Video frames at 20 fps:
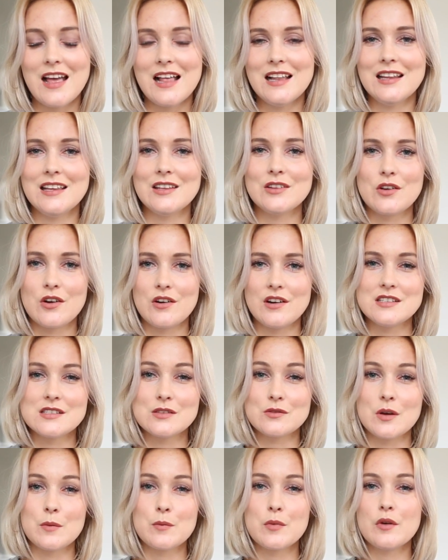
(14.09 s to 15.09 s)
I'll link to her
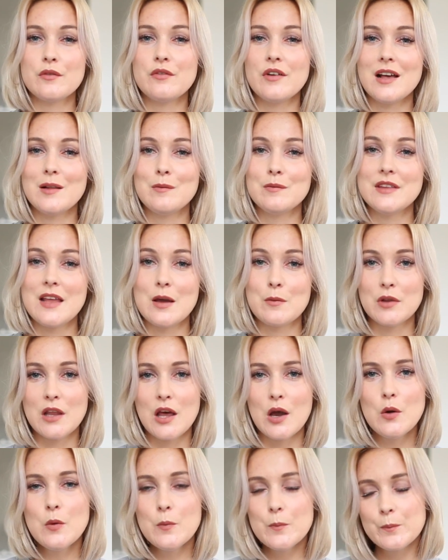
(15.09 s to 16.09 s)
Instagram profile down
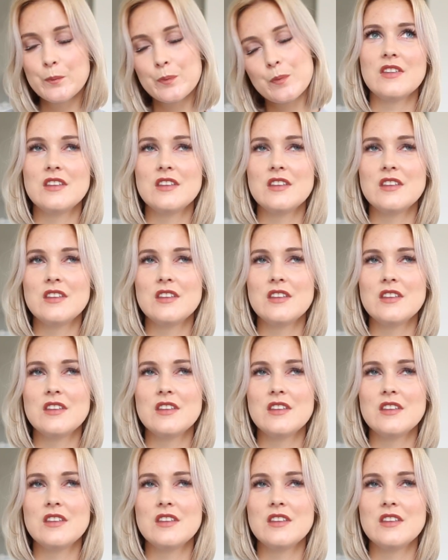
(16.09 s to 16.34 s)
below.